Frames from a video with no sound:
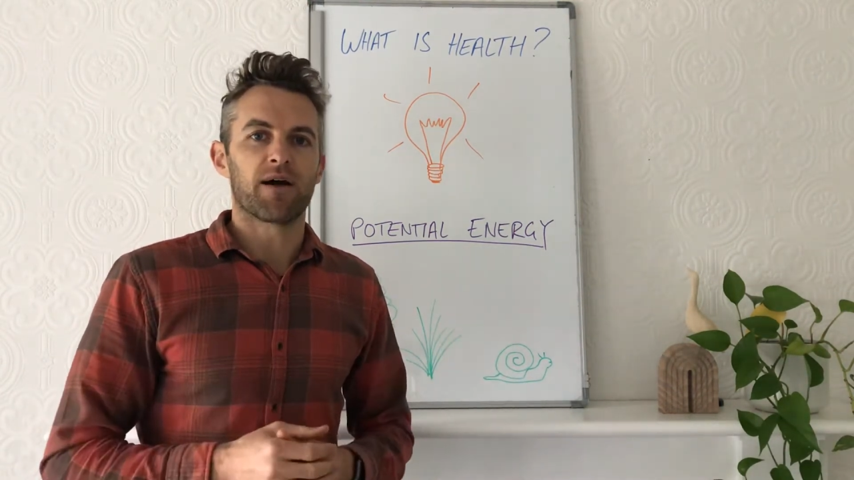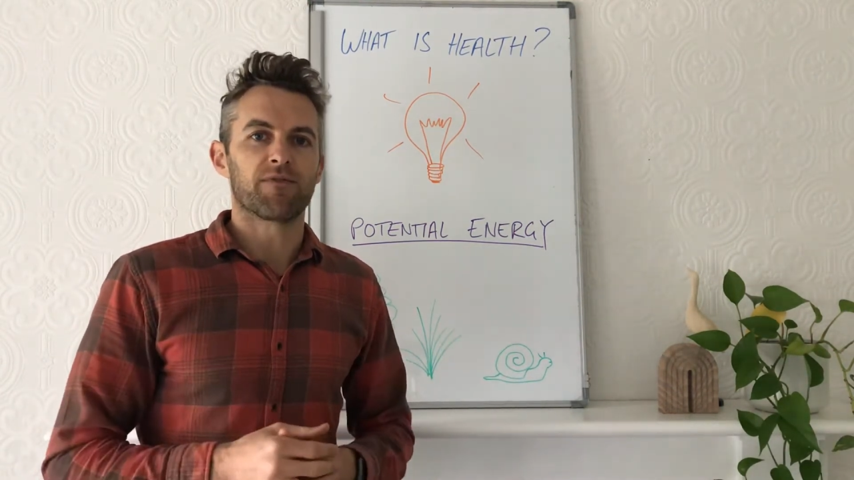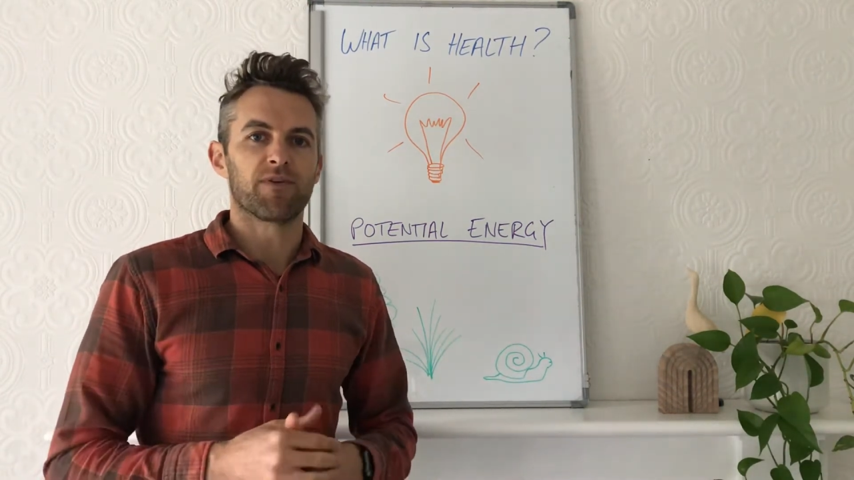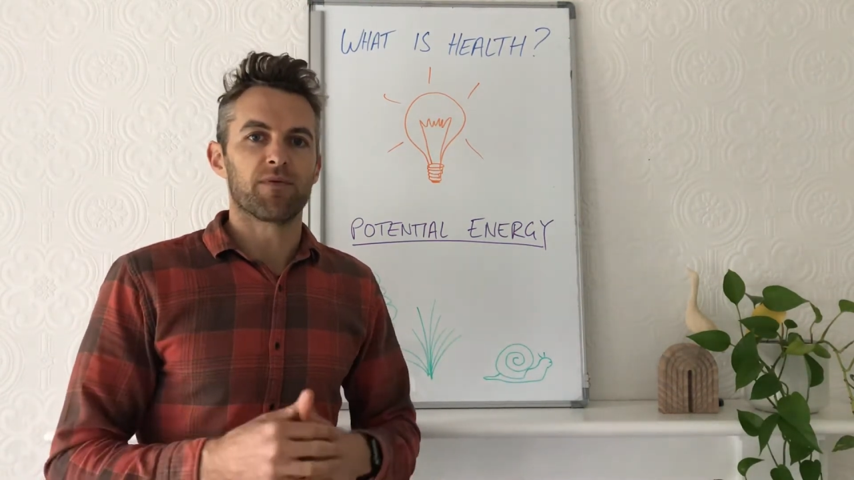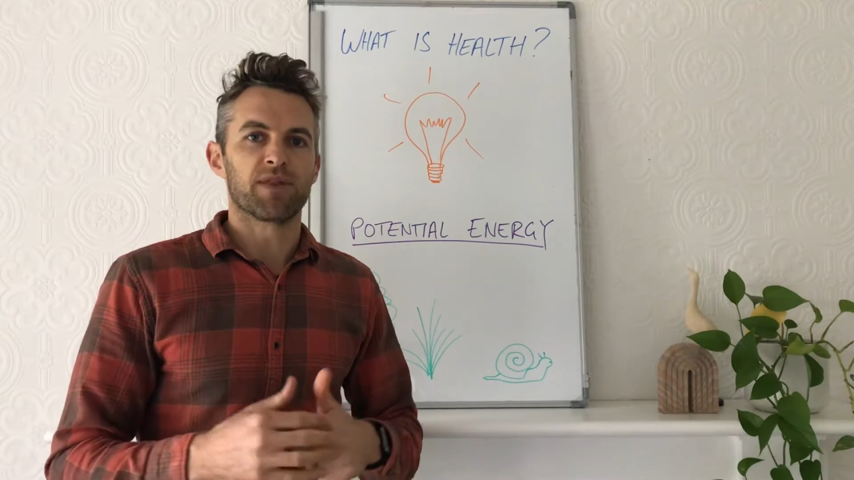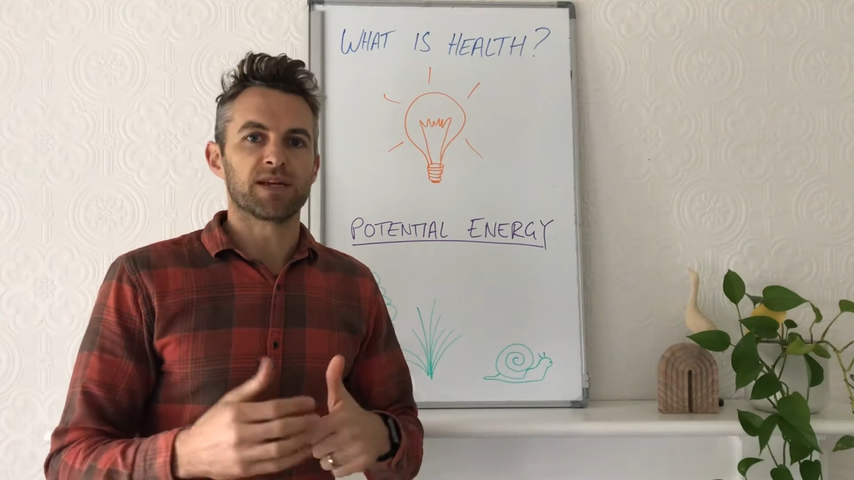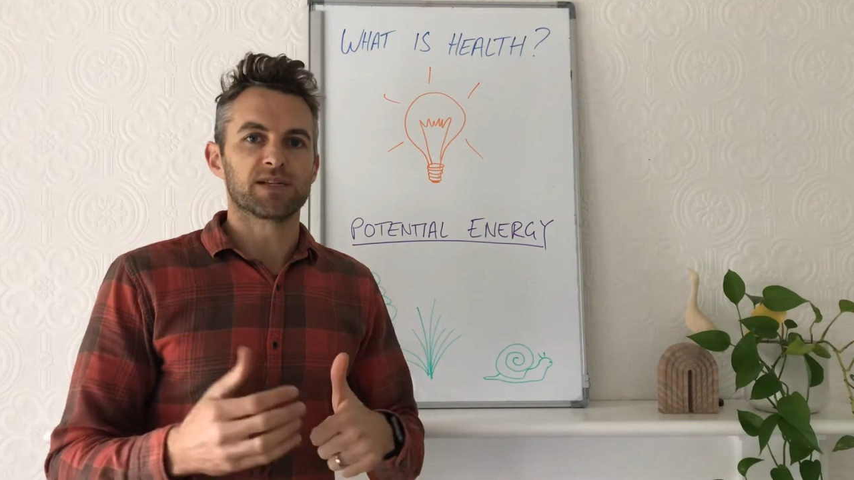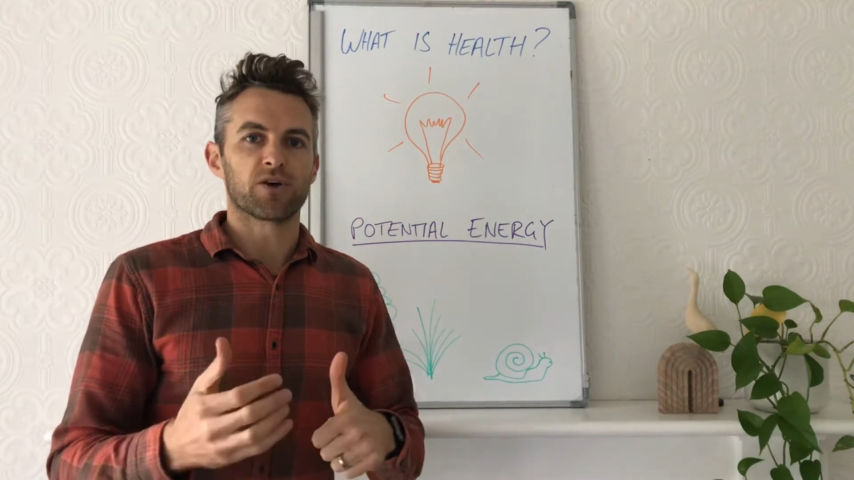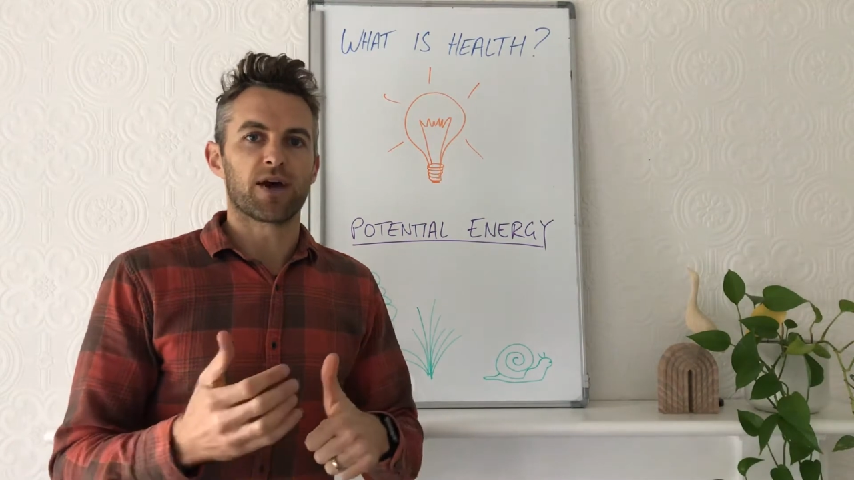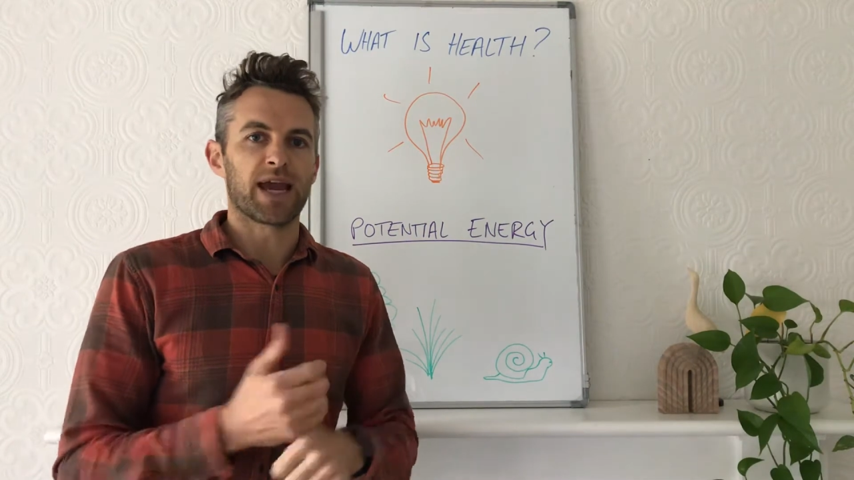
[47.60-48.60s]
from things
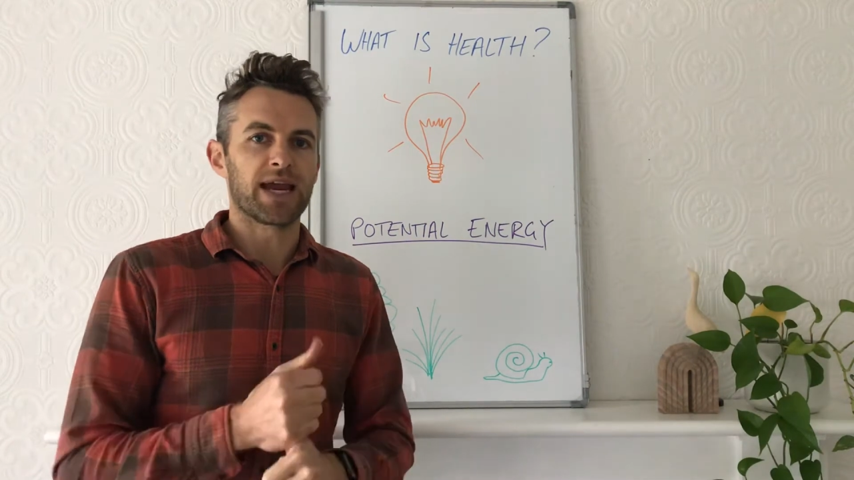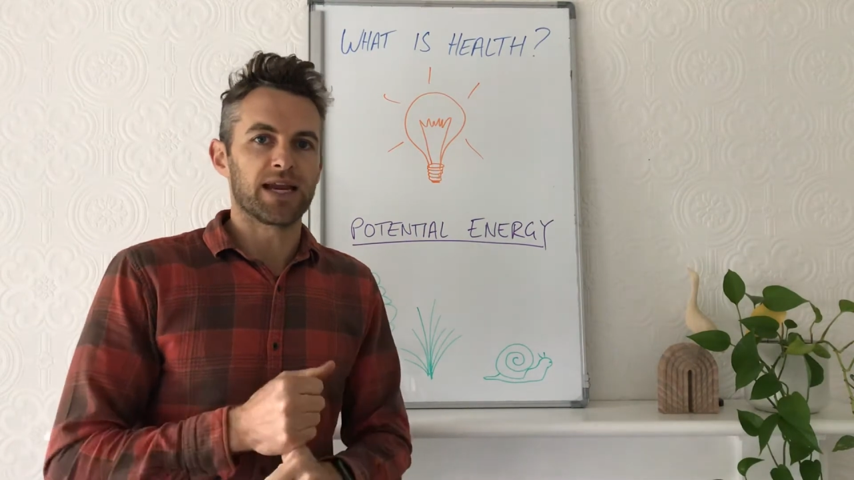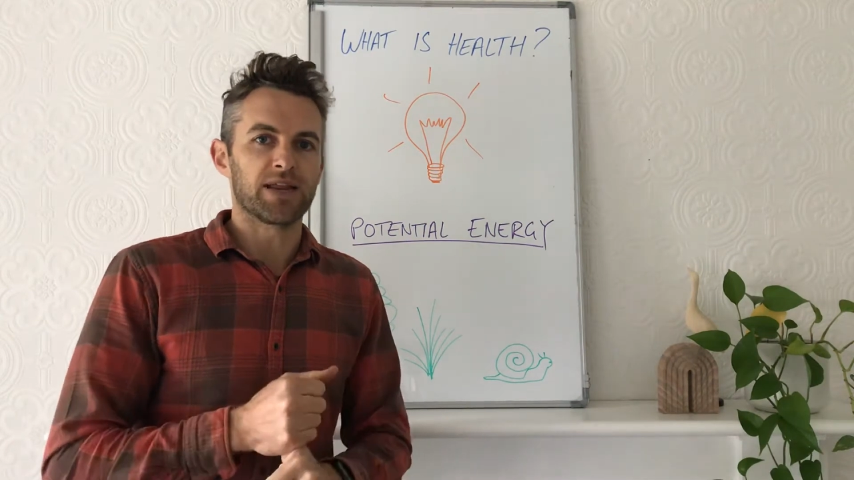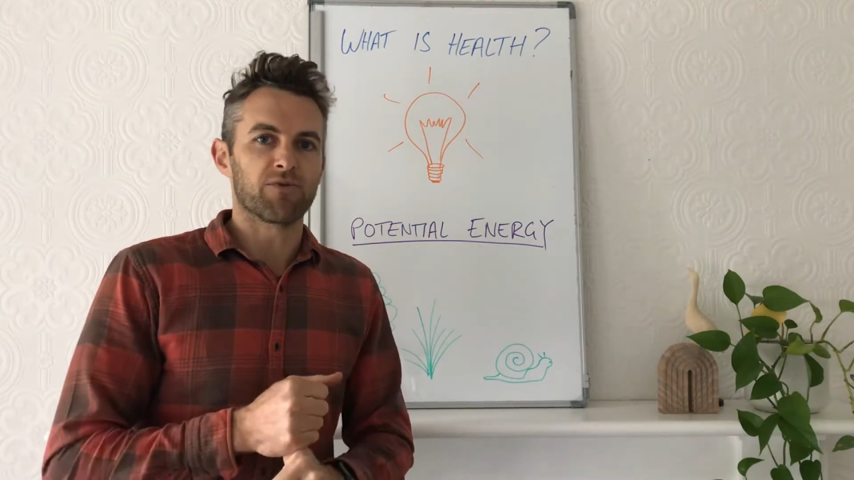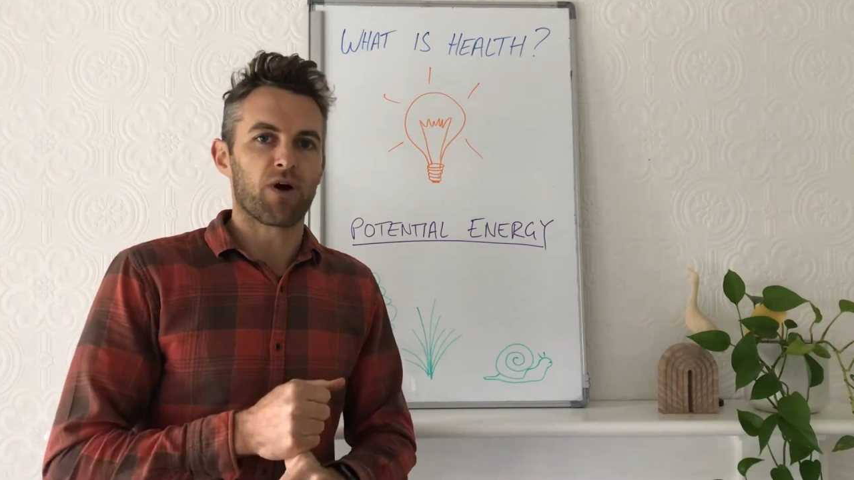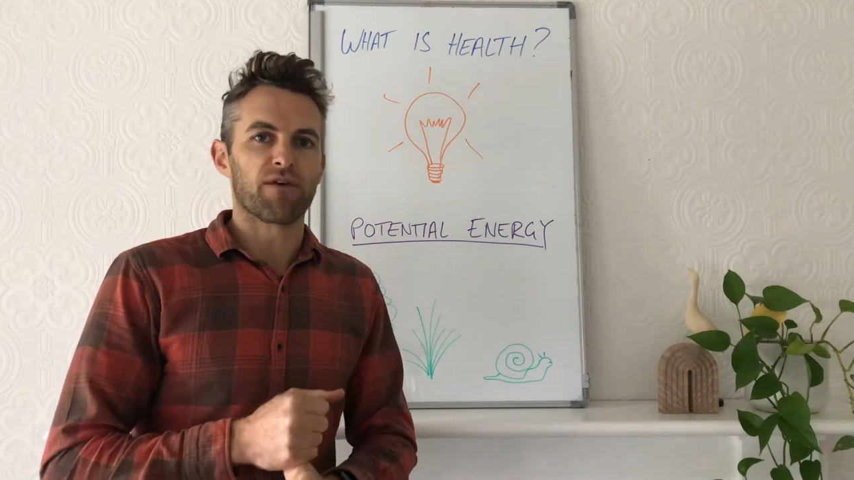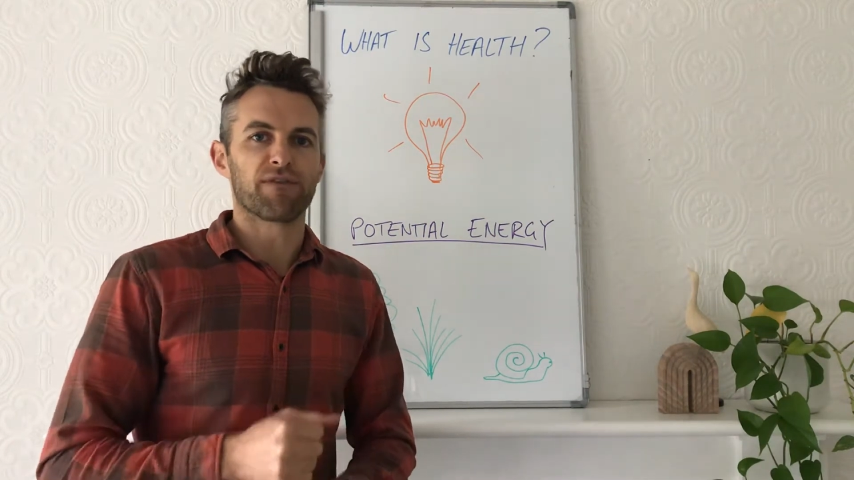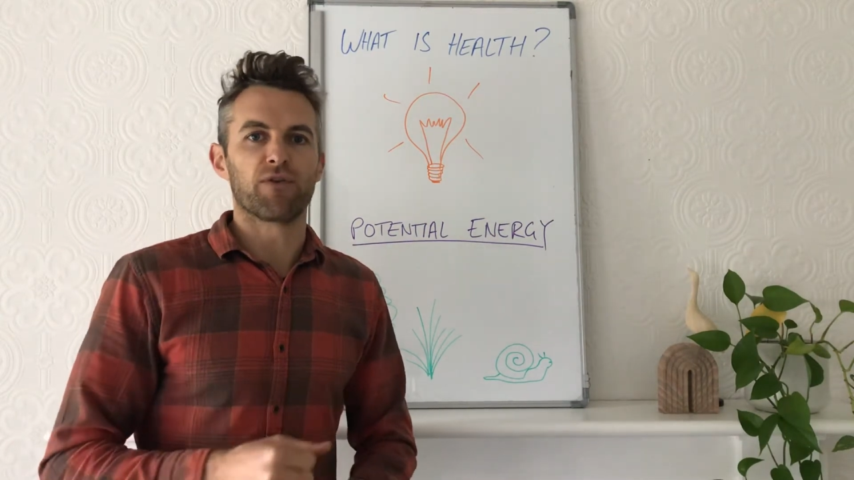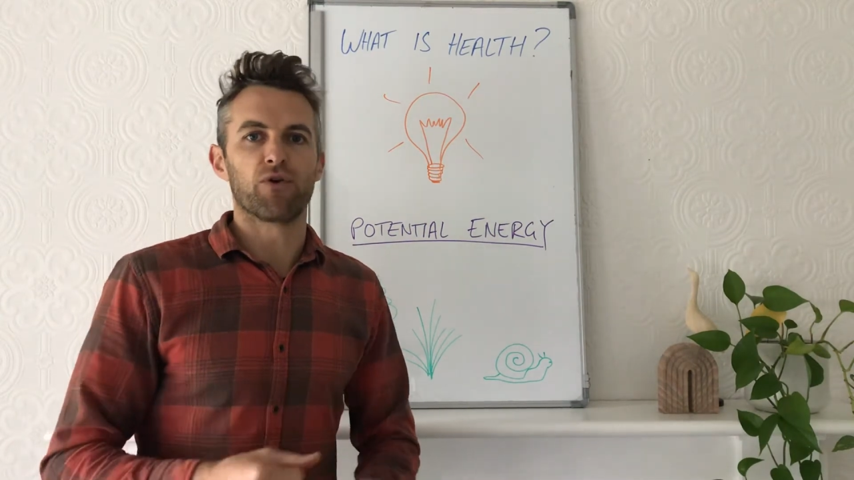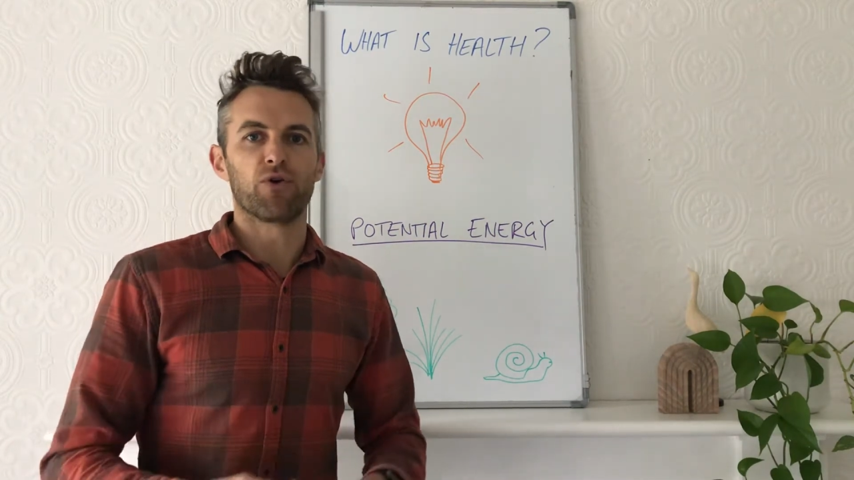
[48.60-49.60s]
like eating the right
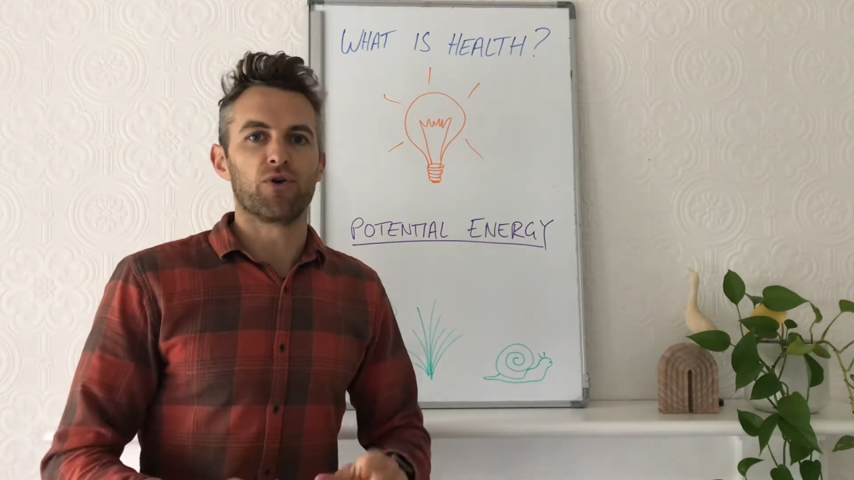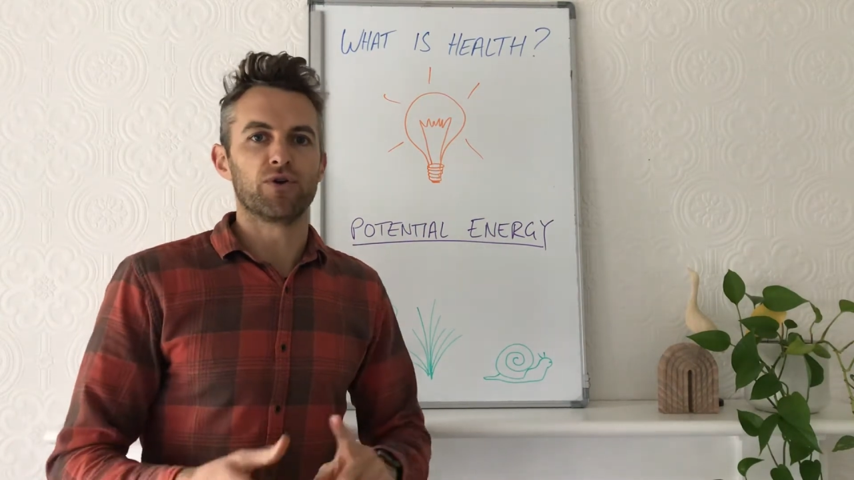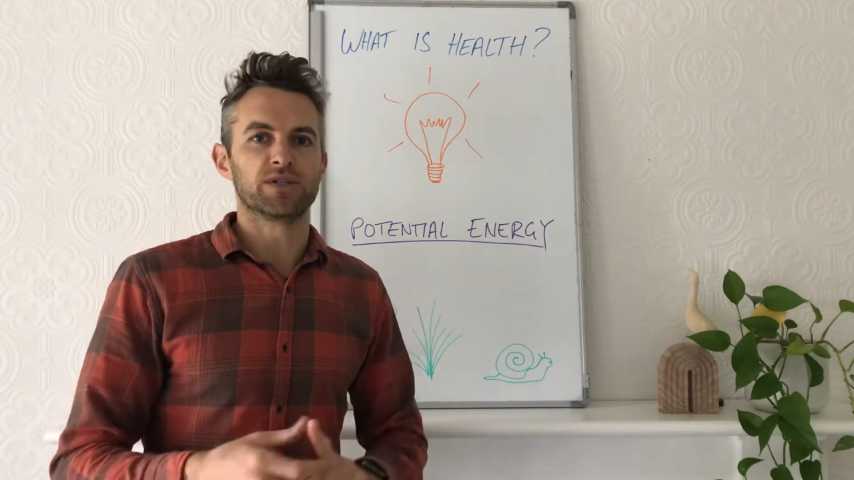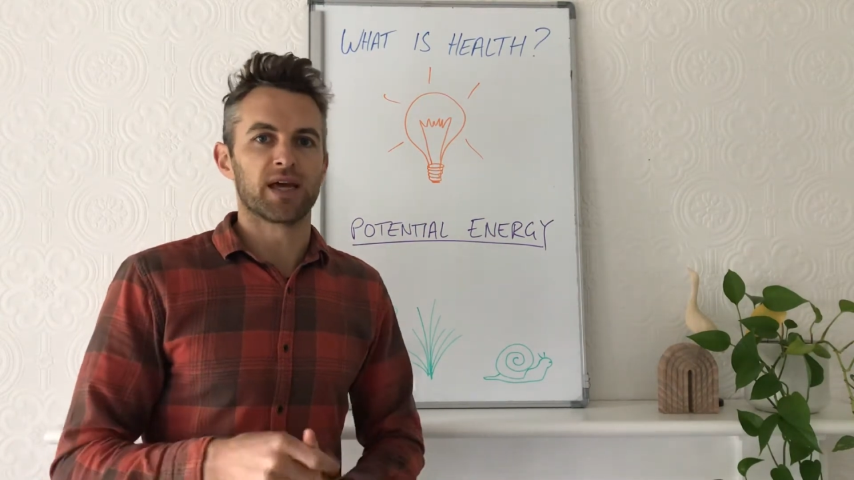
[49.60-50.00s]
food,